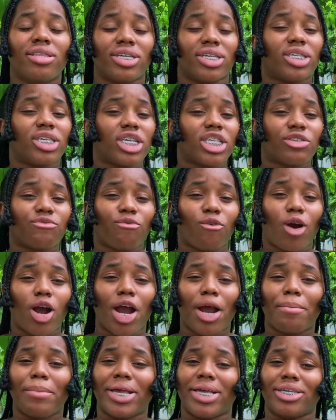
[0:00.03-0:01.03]
sixth
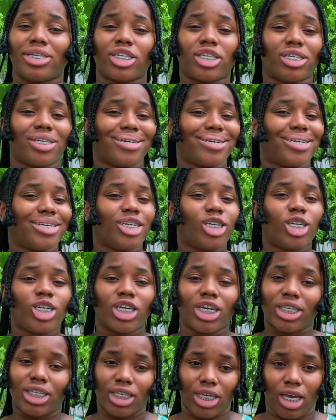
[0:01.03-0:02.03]
form is
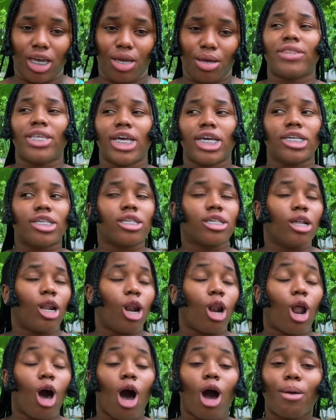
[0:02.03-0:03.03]
shitty. This
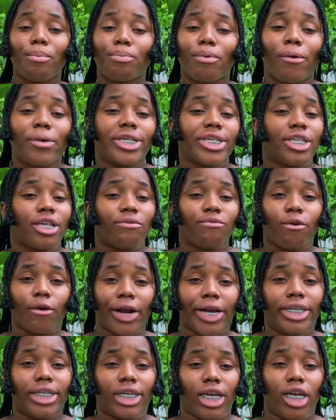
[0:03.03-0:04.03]
long process of
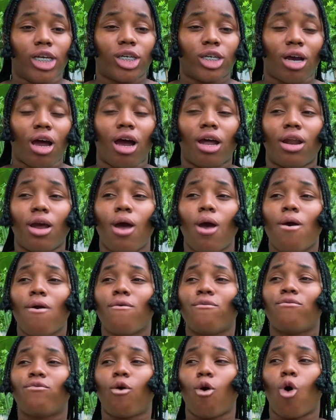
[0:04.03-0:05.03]
orientation
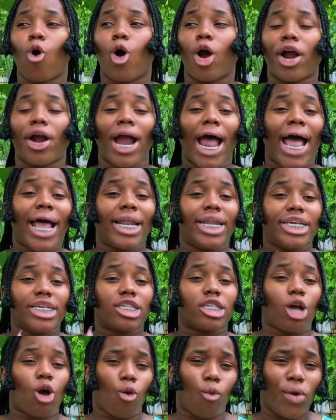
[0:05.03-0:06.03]
for at
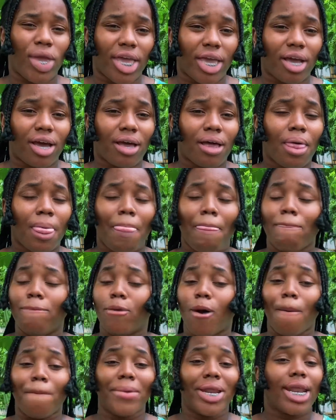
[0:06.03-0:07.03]
least a week.
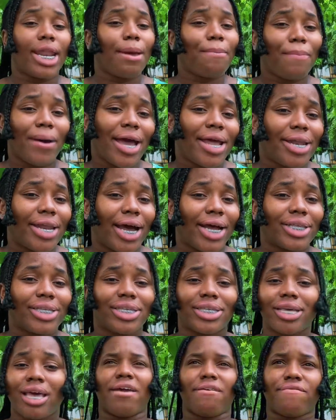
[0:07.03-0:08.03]
Now, me not depend
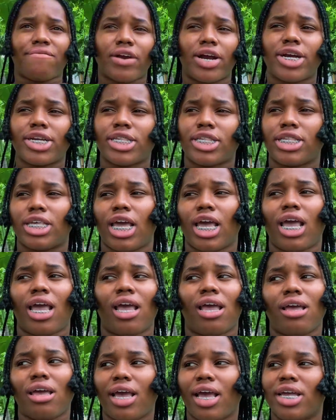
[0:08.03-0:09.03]
that. My first
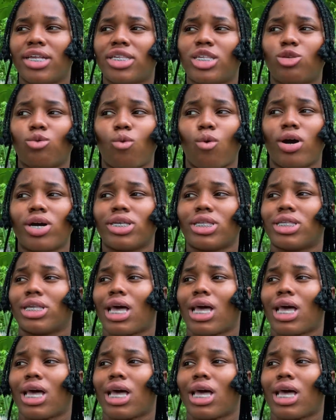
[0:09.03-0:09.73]
day, it was